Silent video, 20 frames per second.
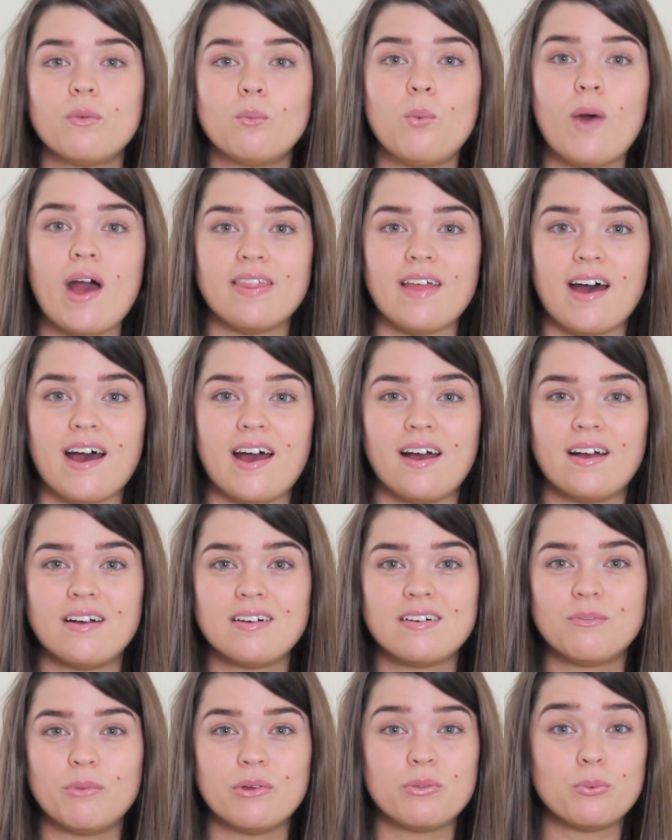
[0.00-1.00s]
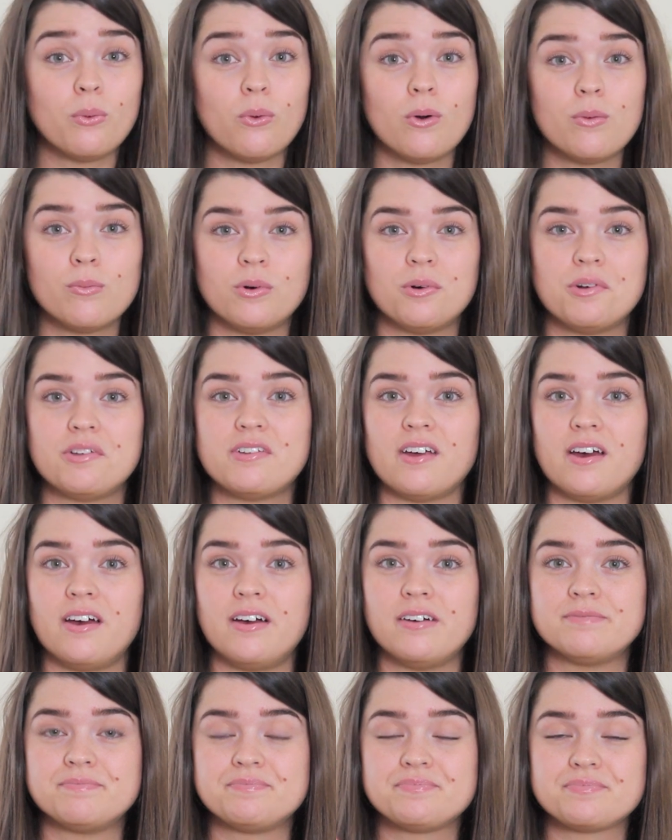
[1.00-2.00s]
wet that with warm
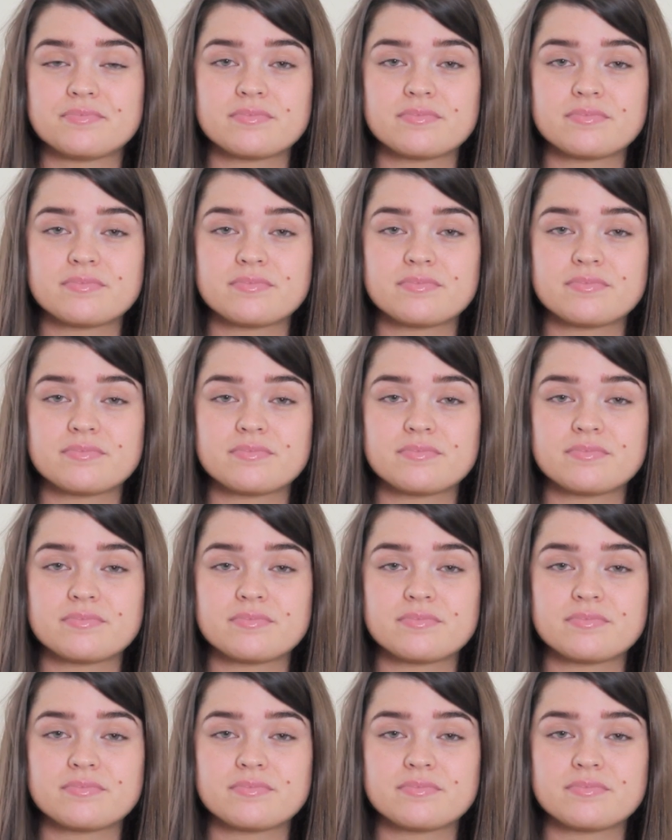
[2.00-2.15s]
water,